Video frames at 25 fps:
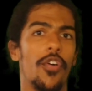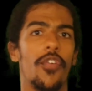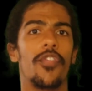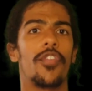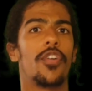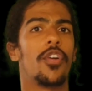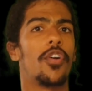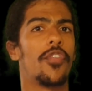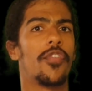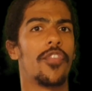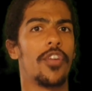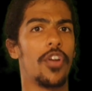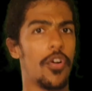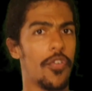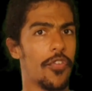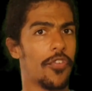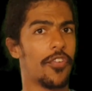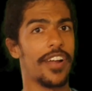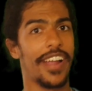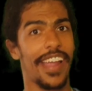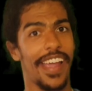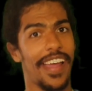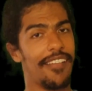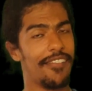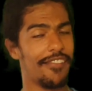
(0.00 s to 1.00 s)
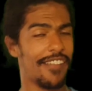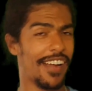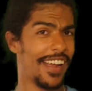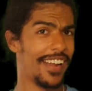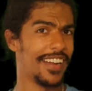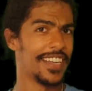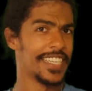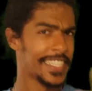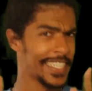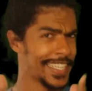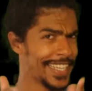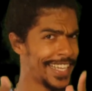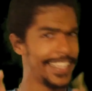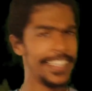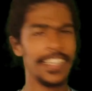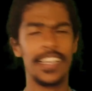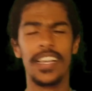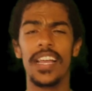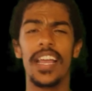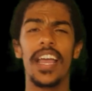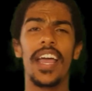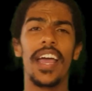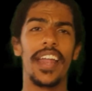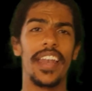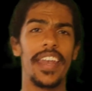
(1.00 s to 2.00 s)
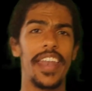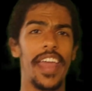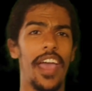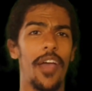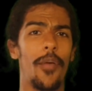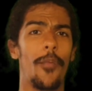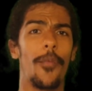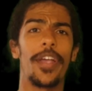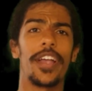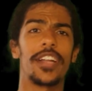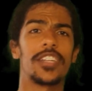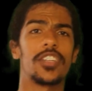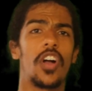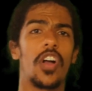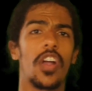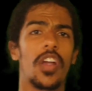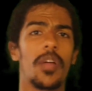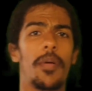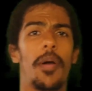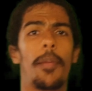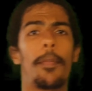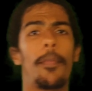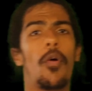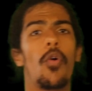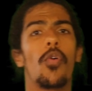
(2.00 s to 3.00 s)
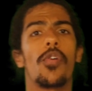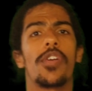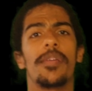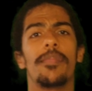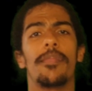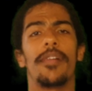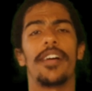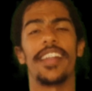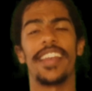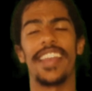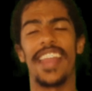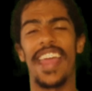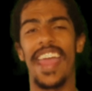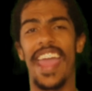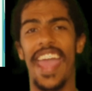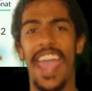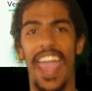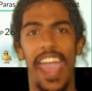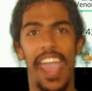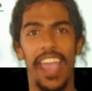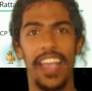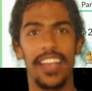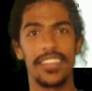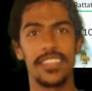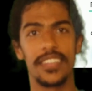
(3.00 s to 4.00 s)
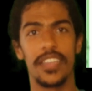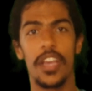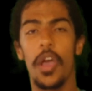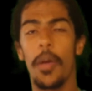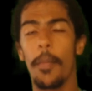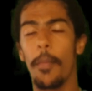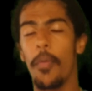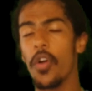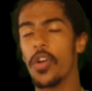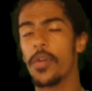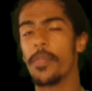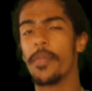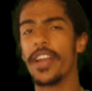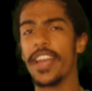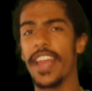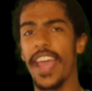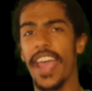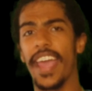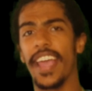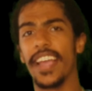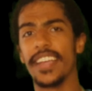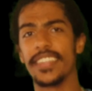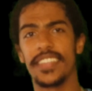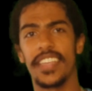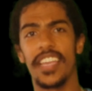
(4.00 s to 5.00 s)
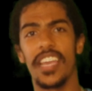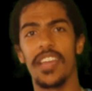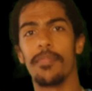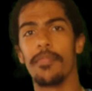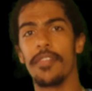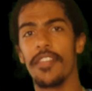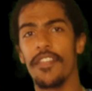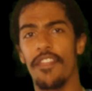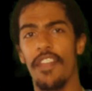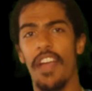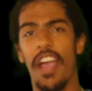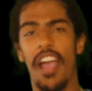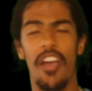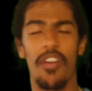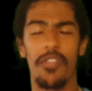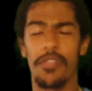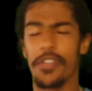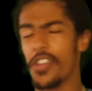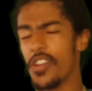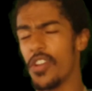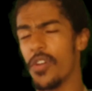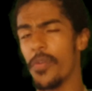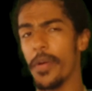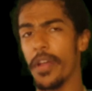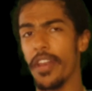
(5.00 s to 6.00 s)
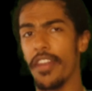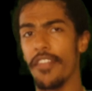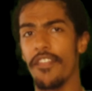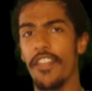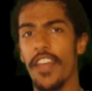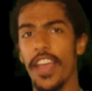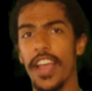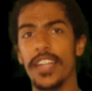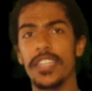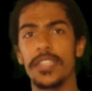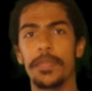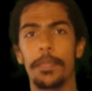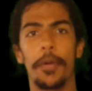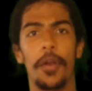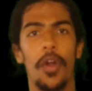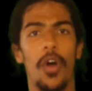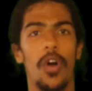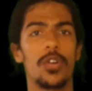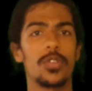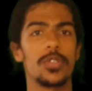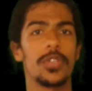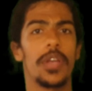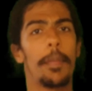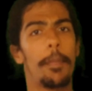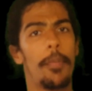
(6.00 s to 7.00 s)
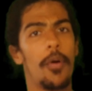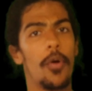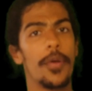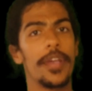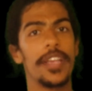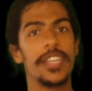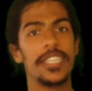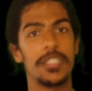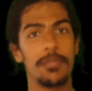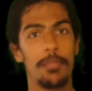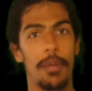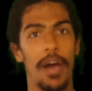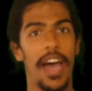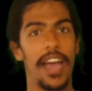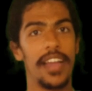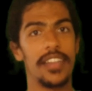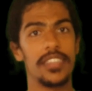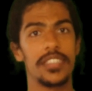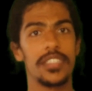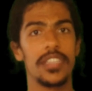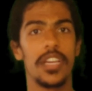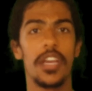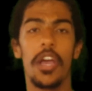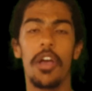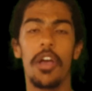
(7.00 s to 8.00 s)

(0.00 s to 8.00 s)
over and over and over again, right? Now we can talk about Pokemon eggs. Pokemon eggs can be found, at events, but also at Pokespots.